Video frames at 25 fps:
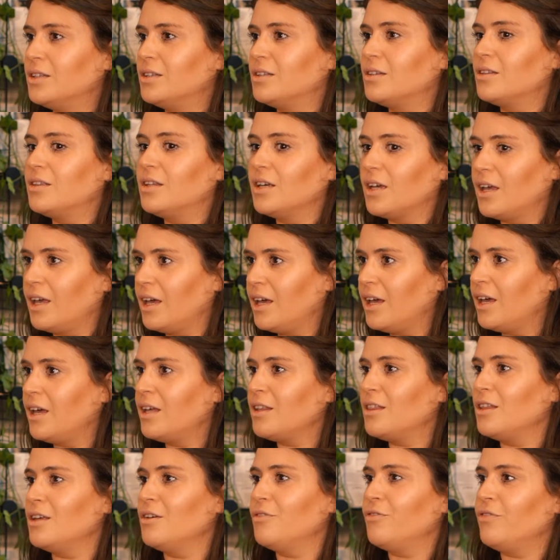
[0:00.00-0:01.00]
The care,
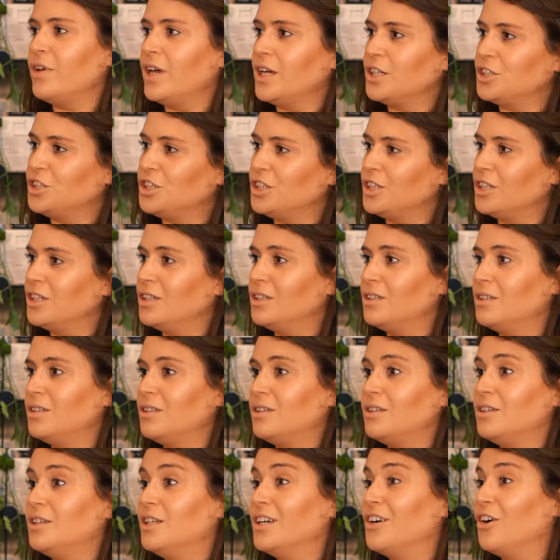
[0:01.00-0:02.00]
the
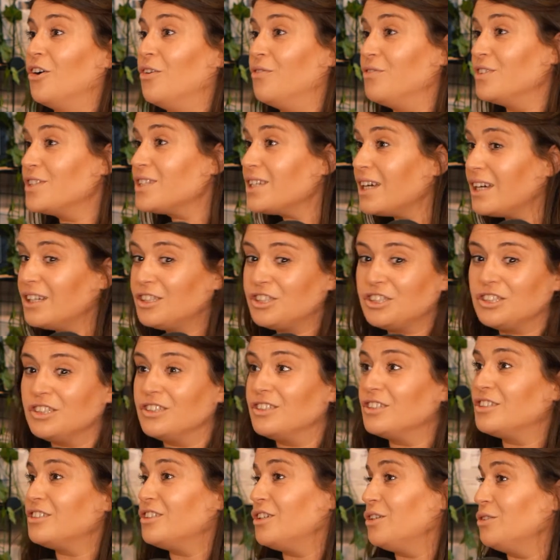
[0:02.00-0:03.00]
affection, the conversation, the
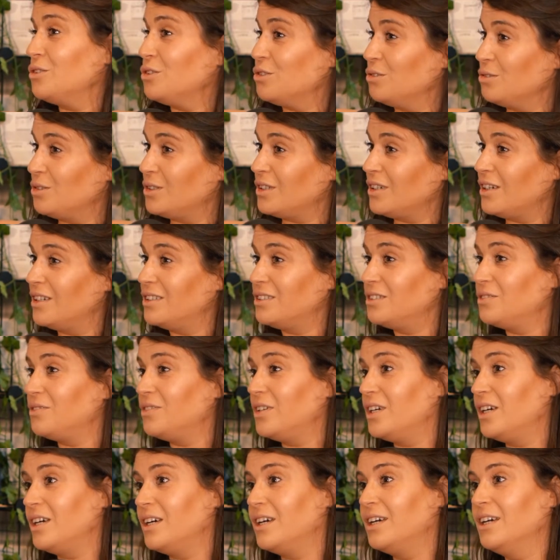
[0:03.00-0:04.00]
social side of
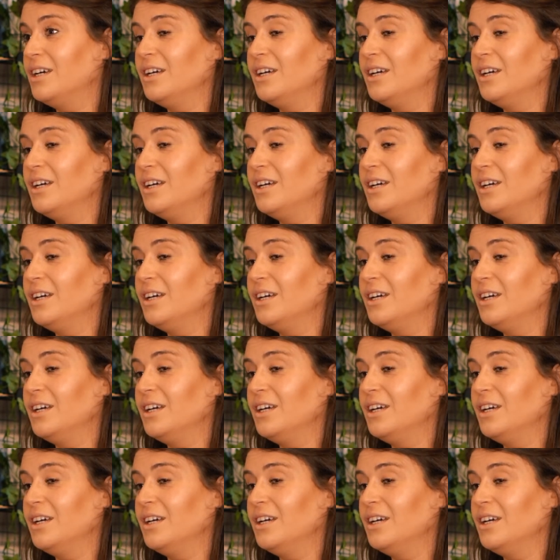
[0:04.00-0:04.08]
it.